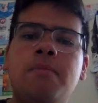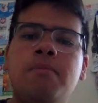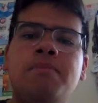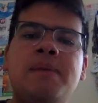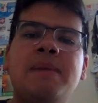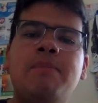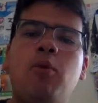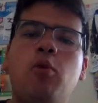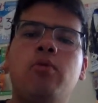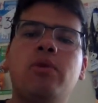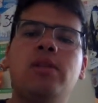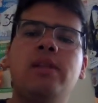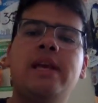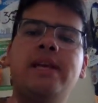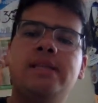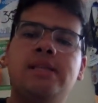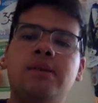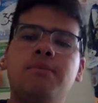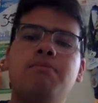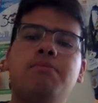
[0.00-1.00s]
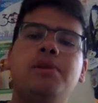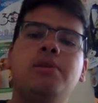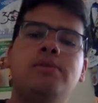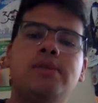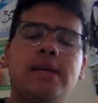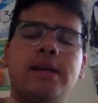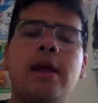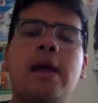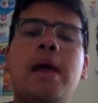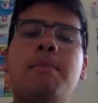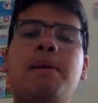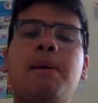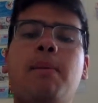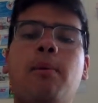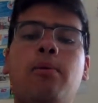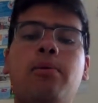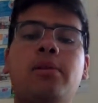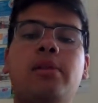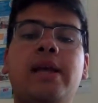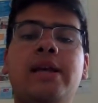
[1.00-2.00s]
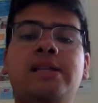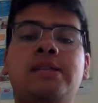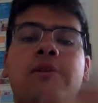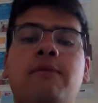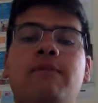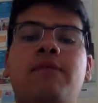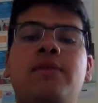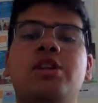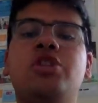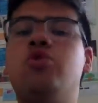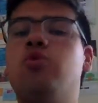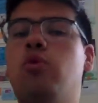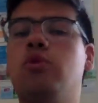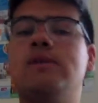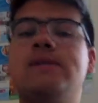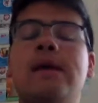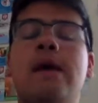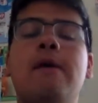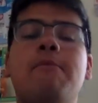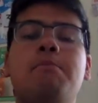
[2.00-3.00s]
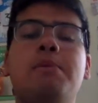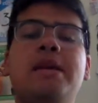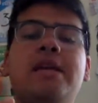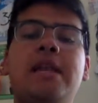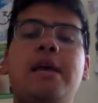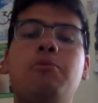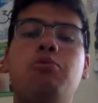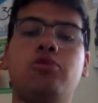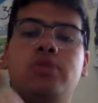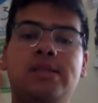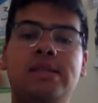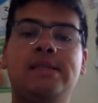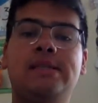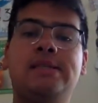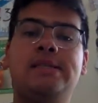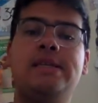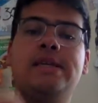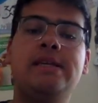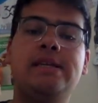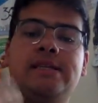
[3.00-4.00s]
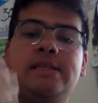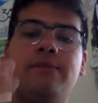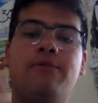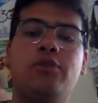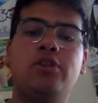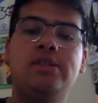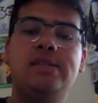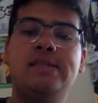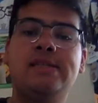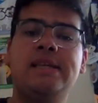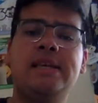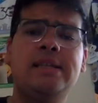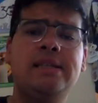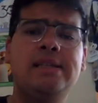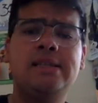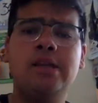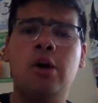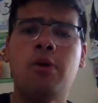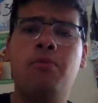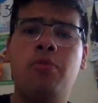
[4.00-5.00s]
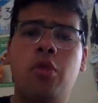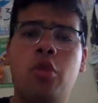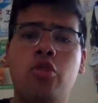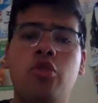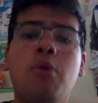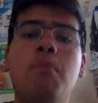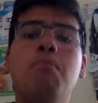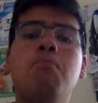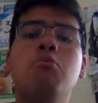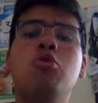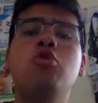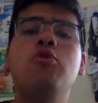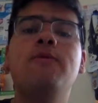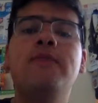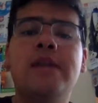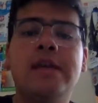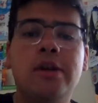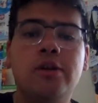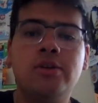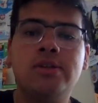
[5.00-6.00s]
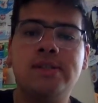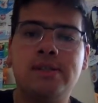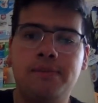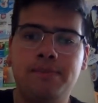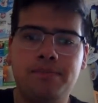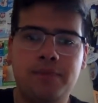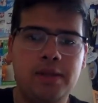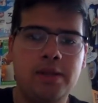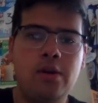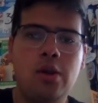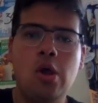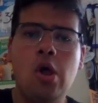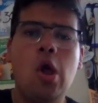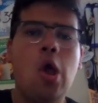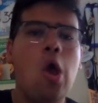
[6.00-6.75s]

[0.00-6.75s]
People relate to music. People relate to visuals, being able to see different scenes of the movie or something.